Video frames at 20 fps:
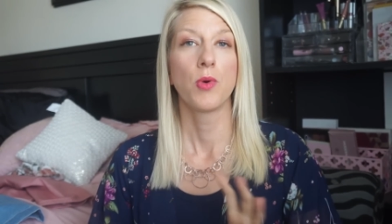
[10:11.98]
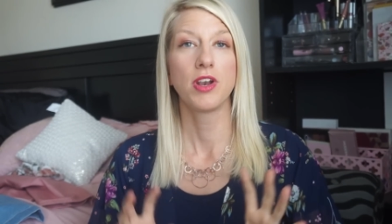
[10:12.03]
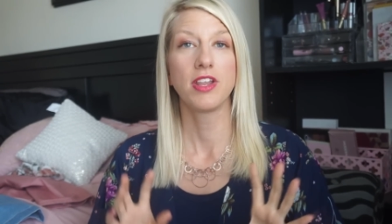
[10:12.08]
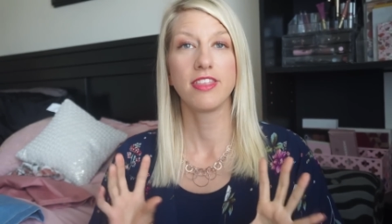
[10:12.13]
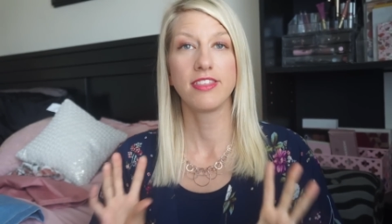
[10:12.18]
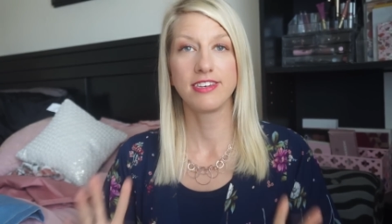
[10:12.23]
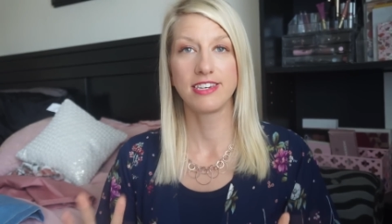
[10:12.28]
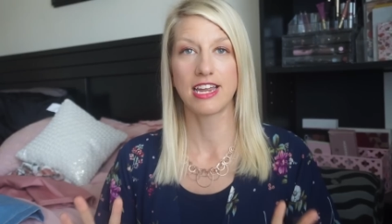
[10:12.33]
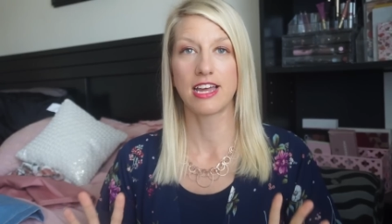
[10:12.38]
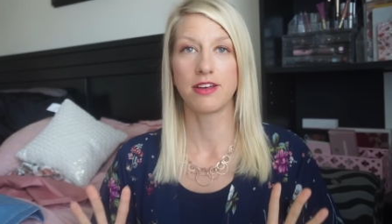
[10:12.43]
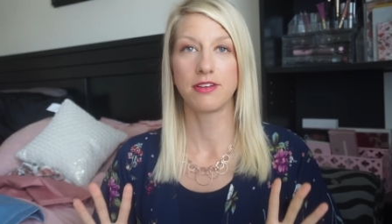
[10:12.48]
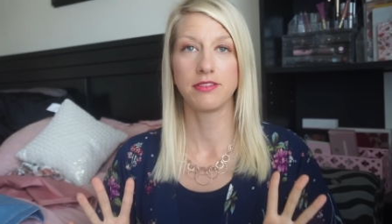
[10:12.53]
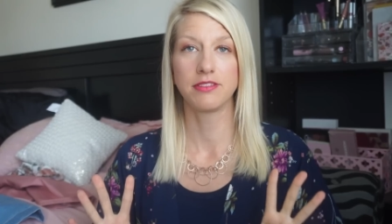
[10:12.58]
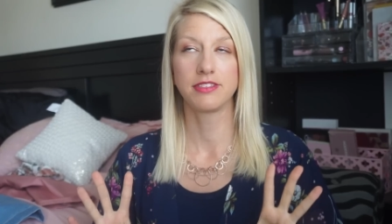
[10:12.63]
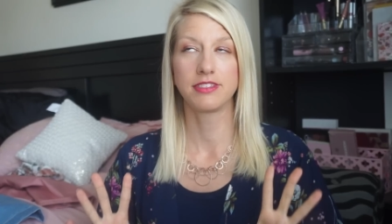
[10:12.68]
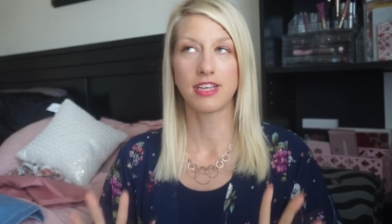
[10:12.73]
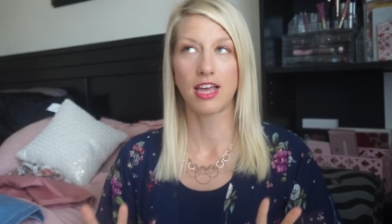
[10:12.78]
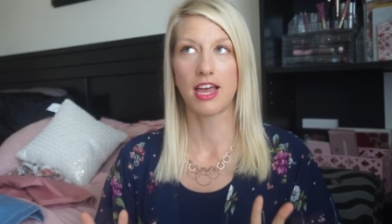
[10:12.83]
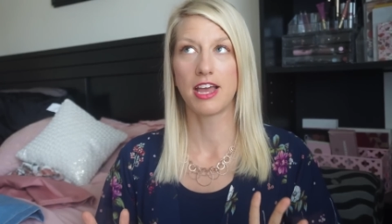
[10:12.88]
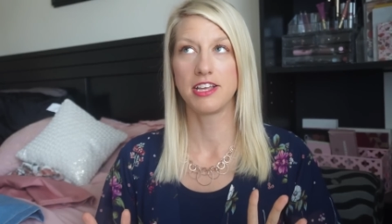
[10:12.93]
One of the
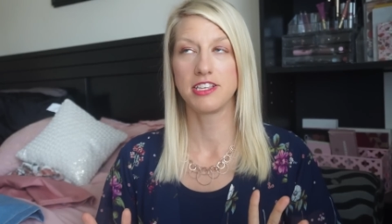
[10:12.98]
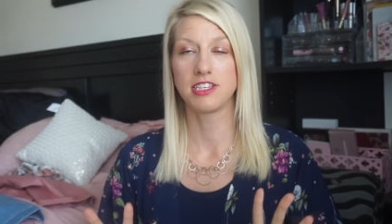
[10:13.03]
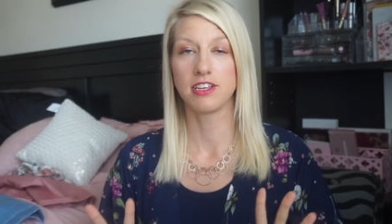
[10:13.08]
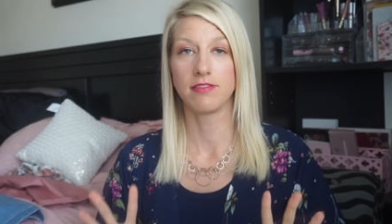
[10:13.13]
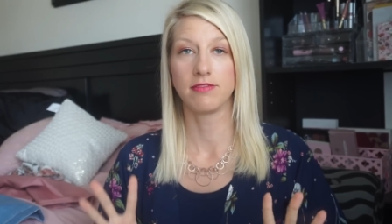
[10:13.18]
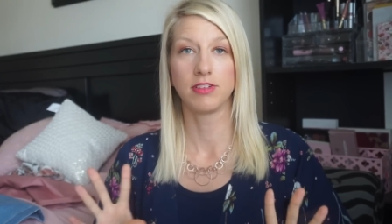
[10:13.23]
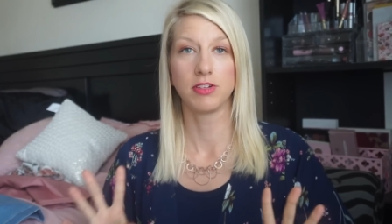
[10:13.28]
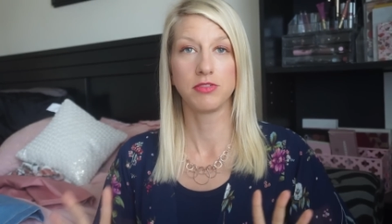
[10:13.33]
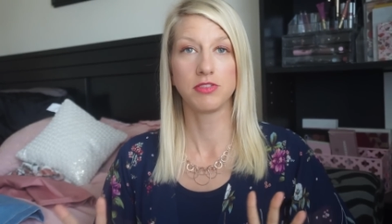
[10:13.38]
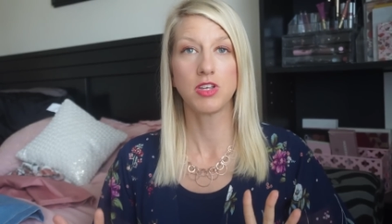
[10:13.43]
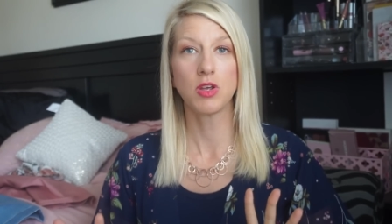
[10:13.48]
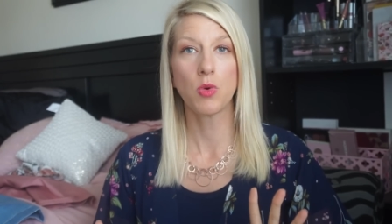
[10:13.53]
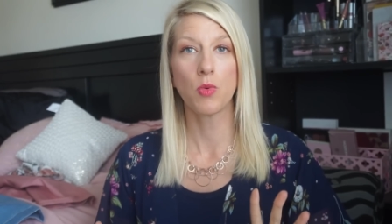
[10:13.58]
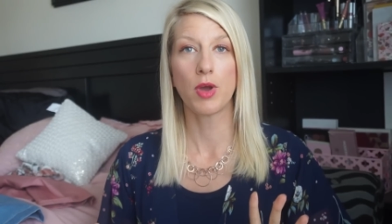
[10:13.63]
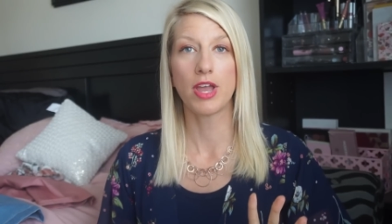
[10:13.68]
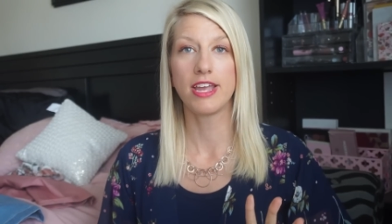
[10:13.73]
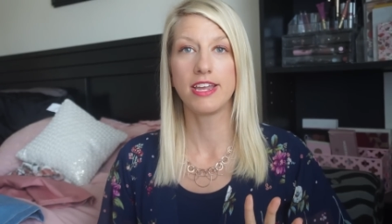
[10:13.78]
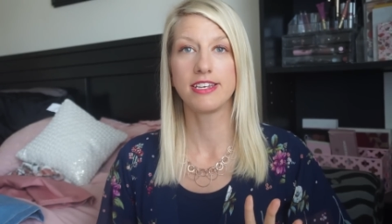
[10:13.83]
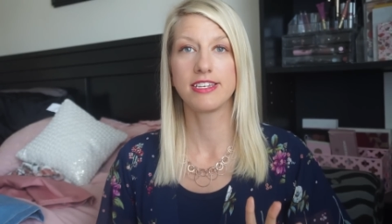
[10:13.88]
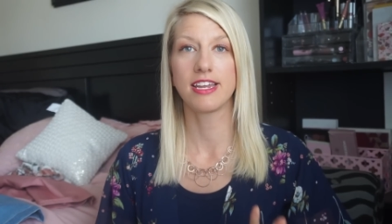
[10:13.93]
downsides of losing
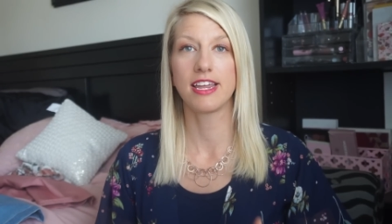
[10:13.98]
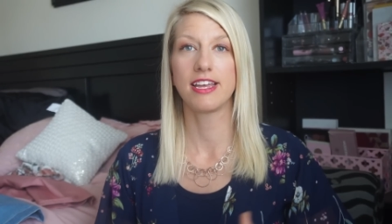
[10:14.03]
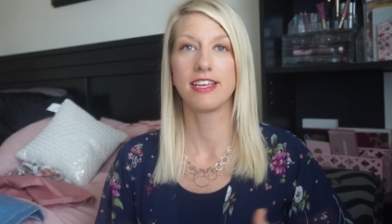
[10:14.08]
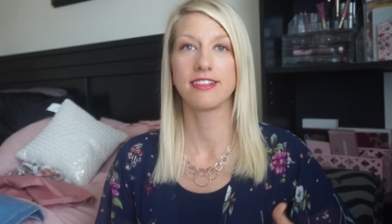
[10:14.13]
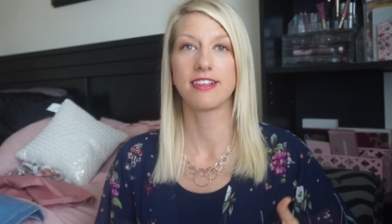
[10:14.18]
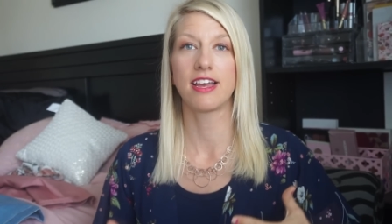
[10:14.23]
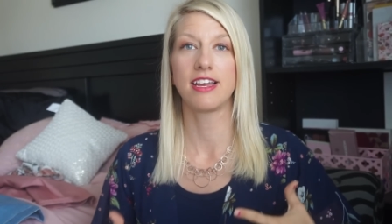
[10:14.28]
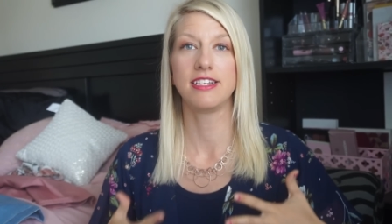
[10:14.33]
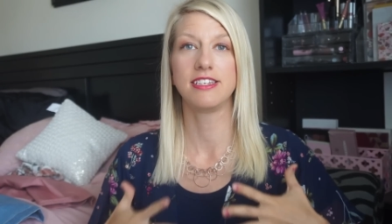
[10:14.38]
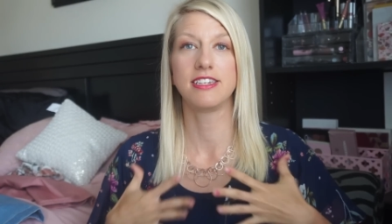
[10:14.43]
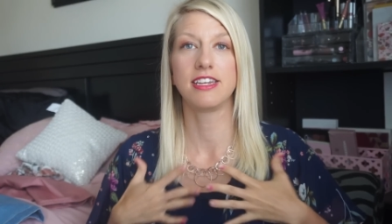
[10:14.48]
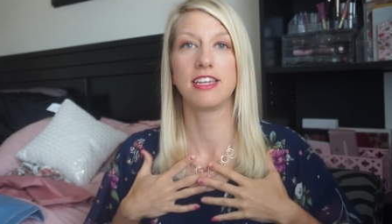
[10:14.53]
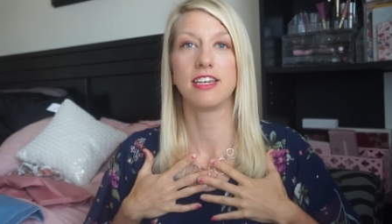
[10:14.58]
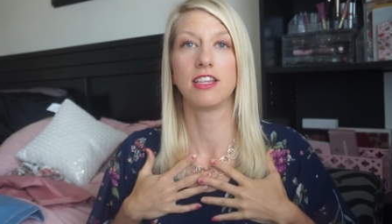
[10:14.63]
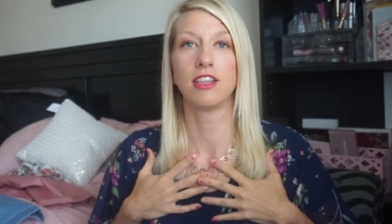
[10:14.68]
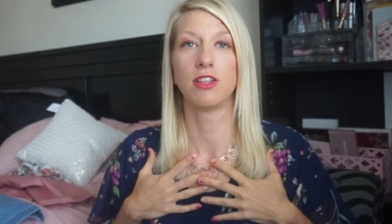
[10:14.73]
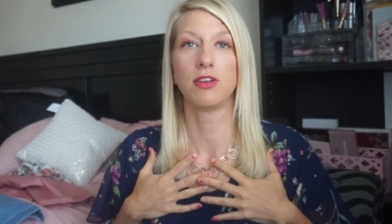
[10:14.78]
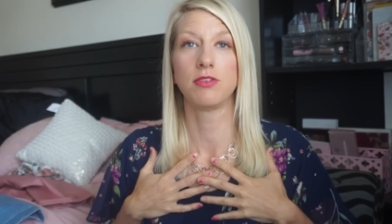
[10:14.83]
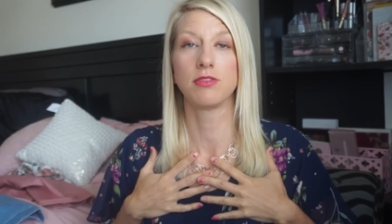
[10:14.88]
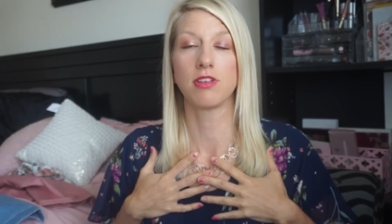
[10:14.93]
weight is I did
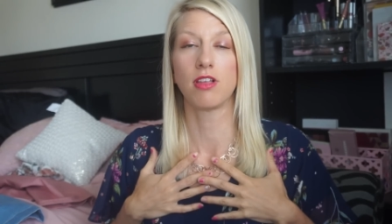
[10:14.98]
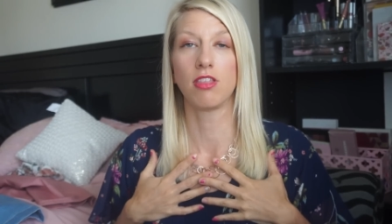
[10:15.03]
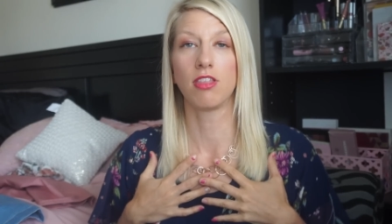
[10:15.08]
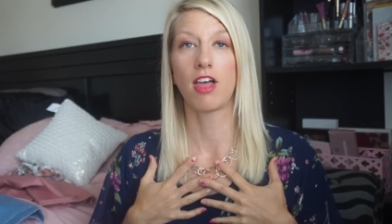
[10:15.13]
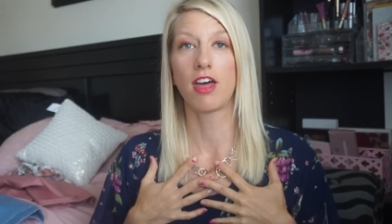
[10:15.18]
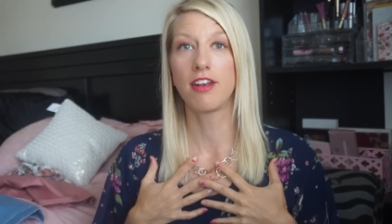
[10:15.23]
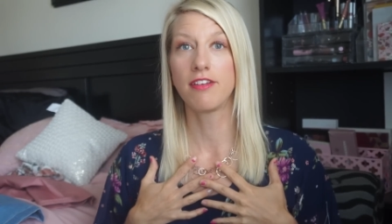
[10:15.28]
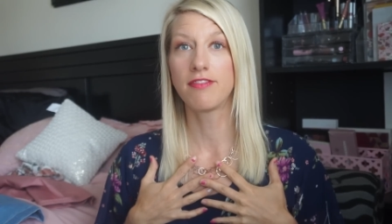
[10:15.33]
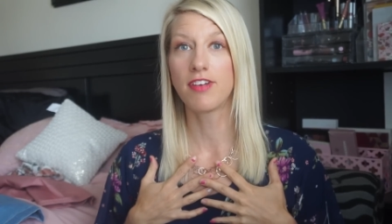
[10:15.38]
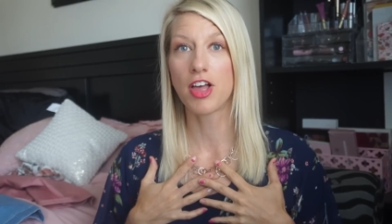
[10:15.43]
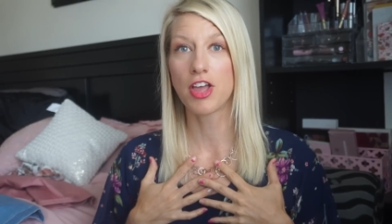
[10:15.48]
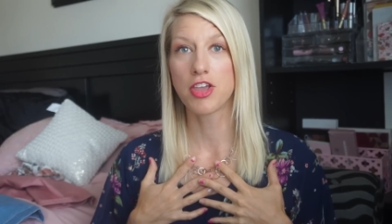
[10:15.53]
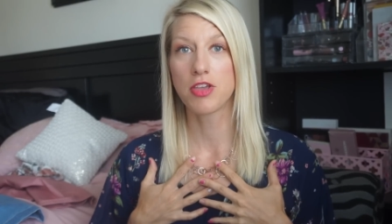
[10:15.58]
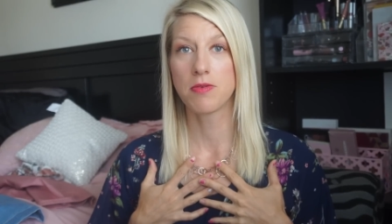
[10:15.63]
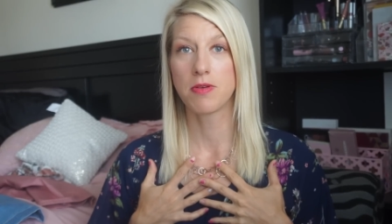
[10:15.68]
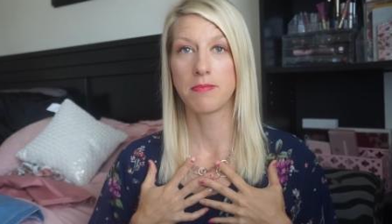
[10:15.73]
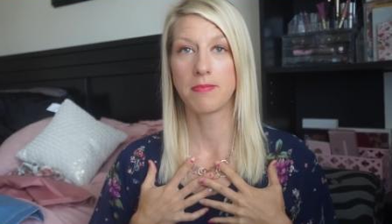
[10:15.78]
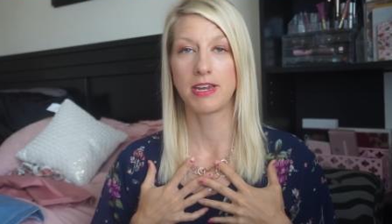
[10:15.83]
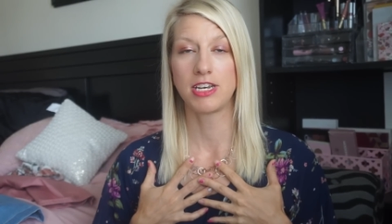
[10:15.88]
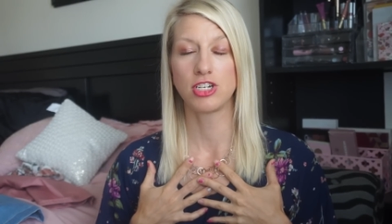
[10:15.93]
lose a lot of
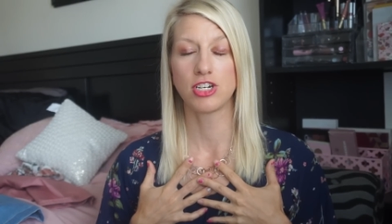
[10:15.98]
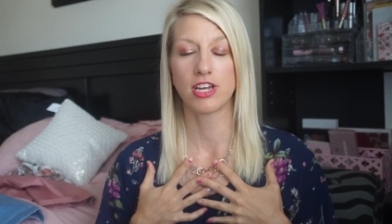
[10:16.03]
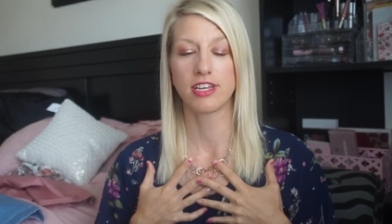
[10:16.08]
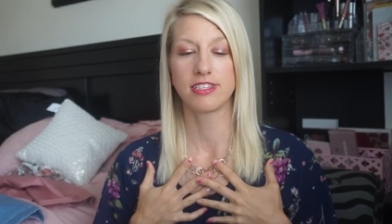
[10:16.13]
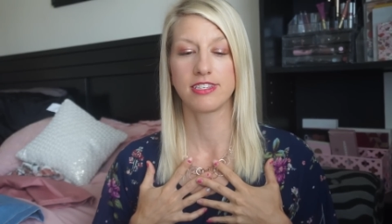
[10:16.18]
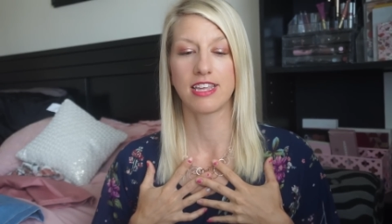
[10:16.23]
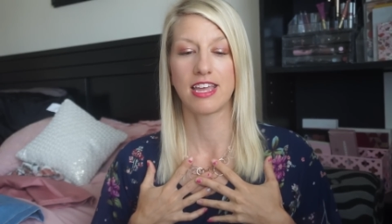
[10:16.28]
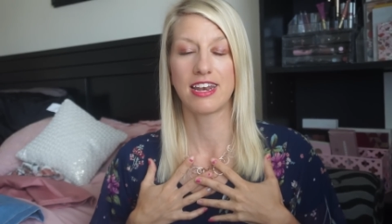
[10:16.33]
volume in my chest